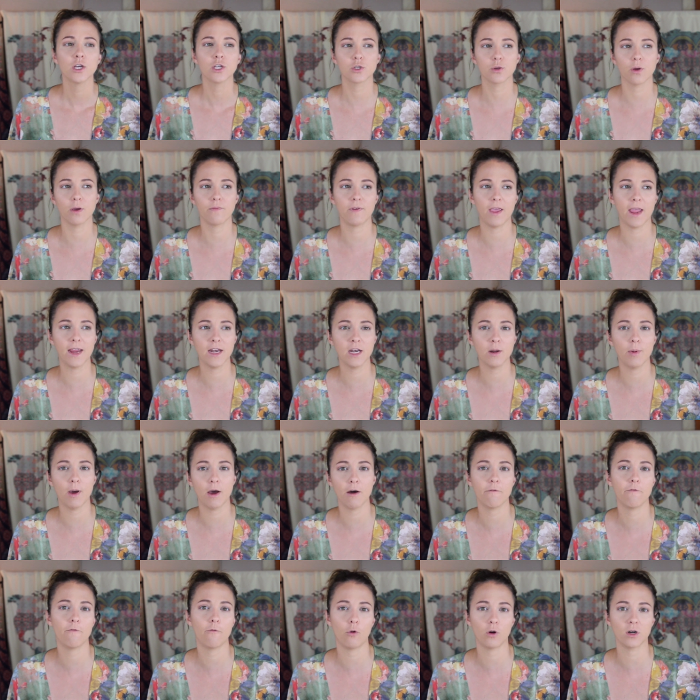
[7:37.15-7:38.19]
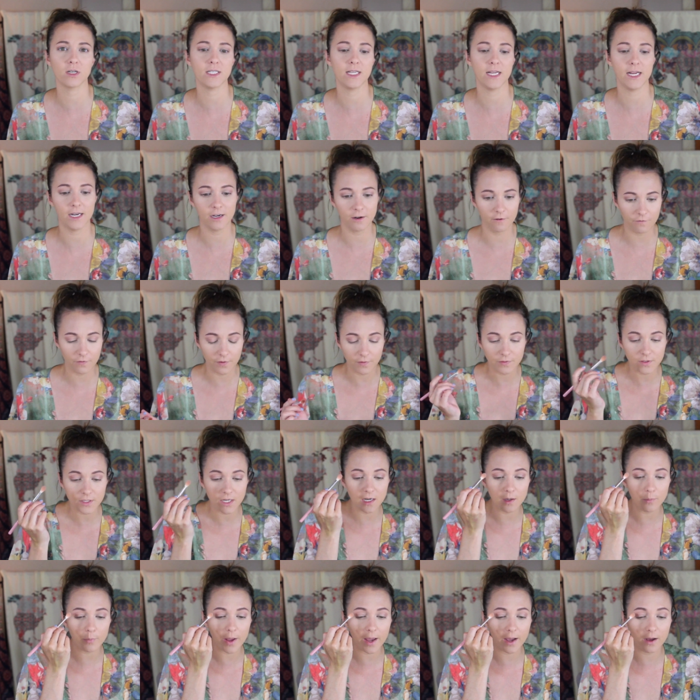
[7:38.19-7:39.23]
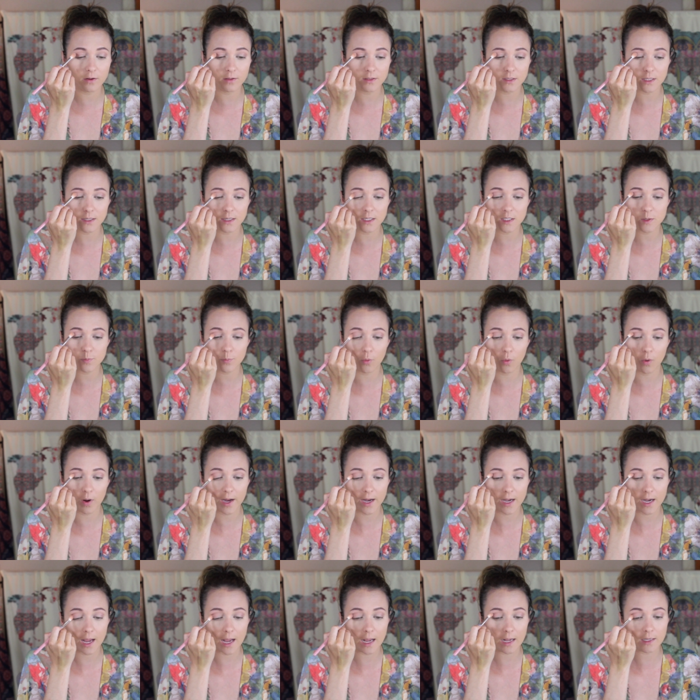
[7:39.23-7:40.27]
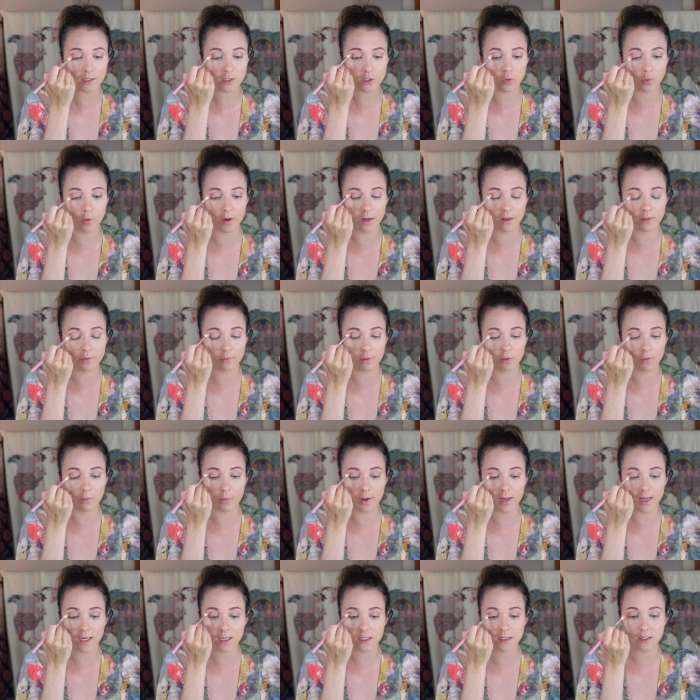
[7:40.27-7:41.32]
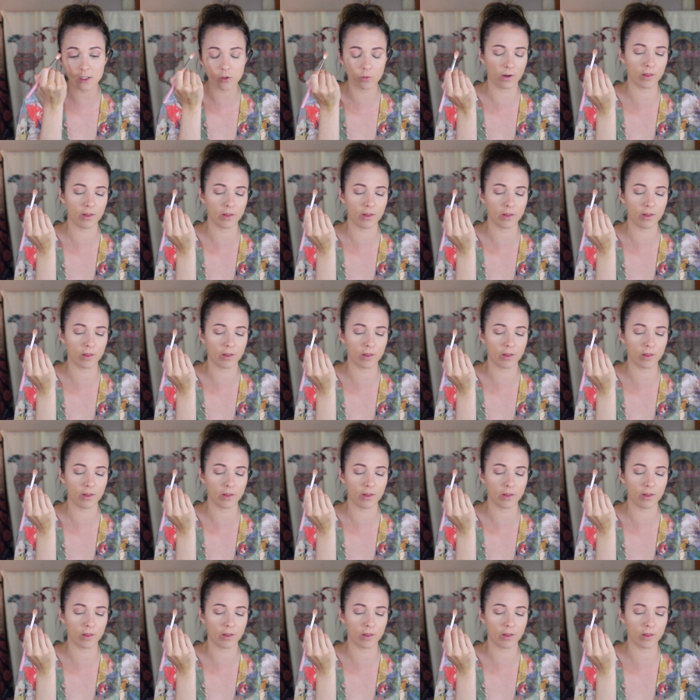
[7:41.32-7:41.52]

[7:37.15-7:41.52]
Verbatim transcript: So I've gained about 14 to 15 pounds at this point at 23 weeks,